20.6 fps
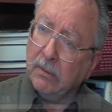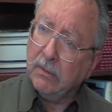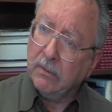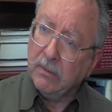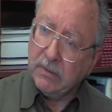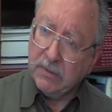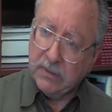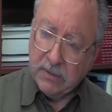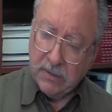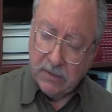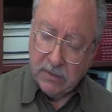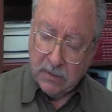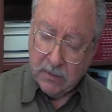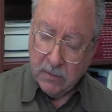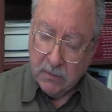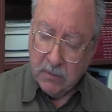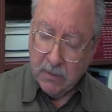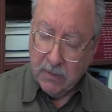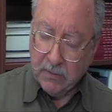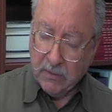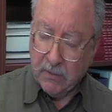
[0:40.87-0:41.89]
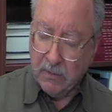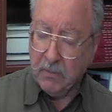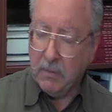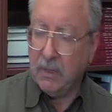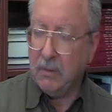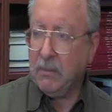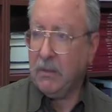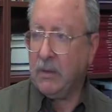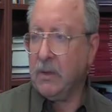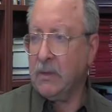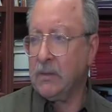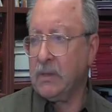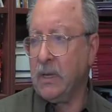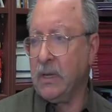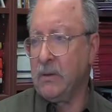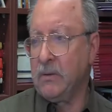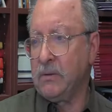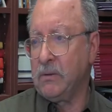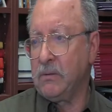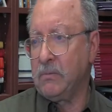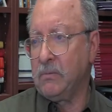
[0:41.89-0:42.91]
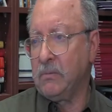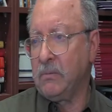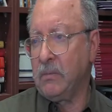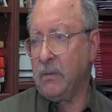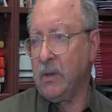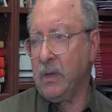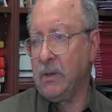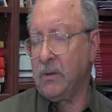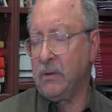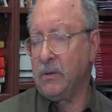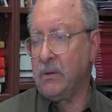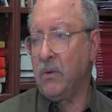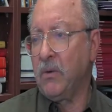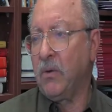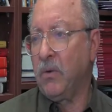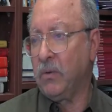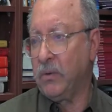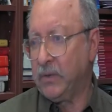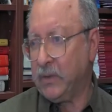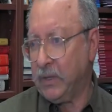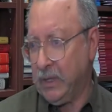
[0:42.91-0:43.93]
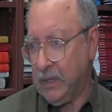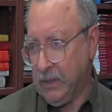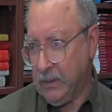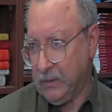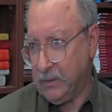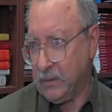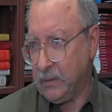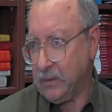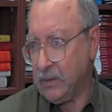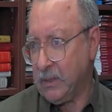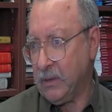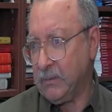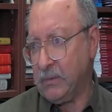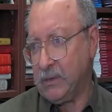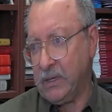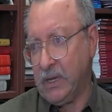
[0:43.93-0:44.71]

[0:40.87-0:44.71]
disturbing to me because I couldn't hold things that were